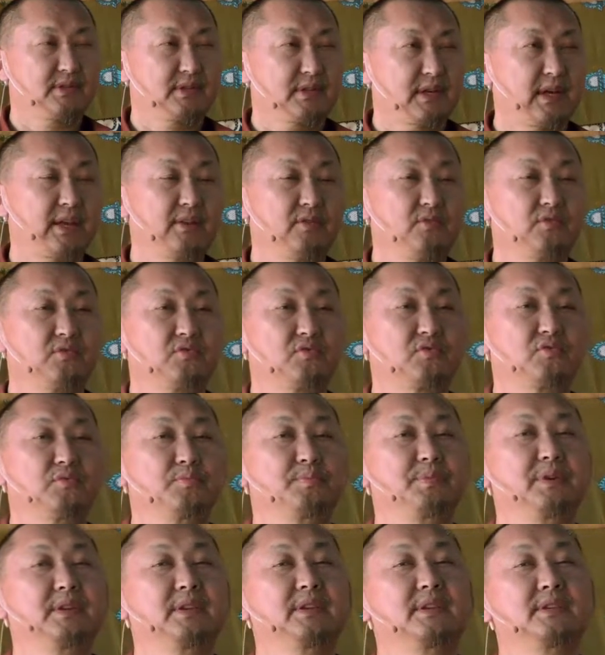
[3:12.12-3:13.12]
cannot to
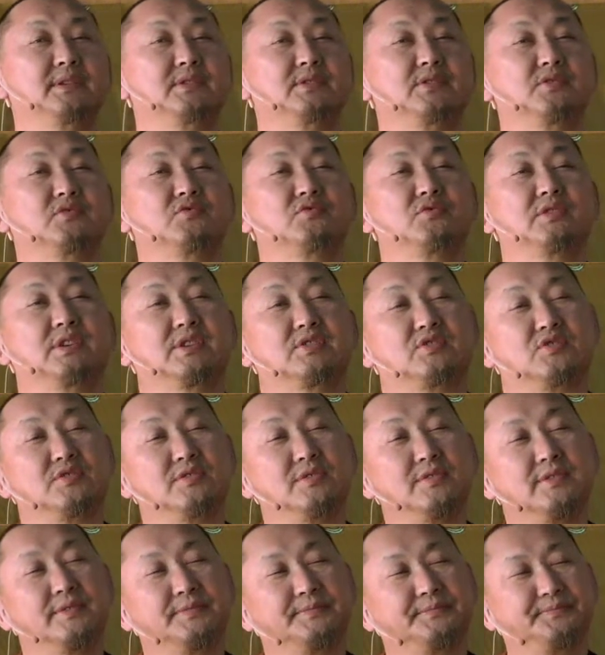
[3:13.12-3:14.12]
be these
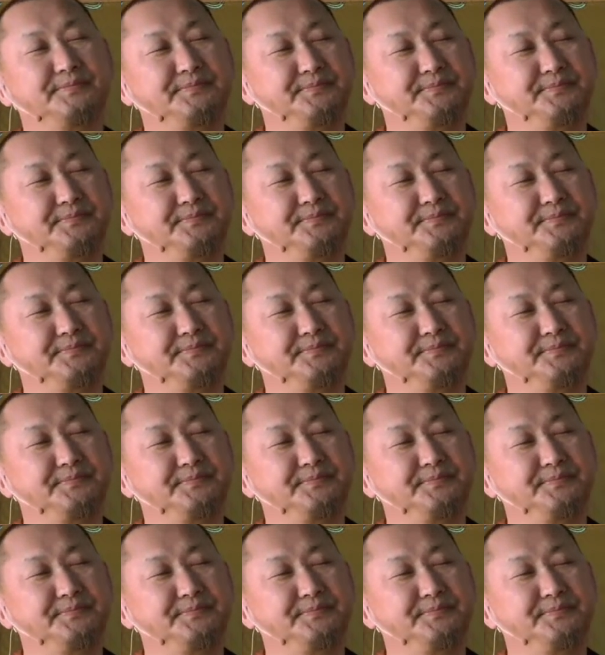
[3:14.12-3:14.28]
situations.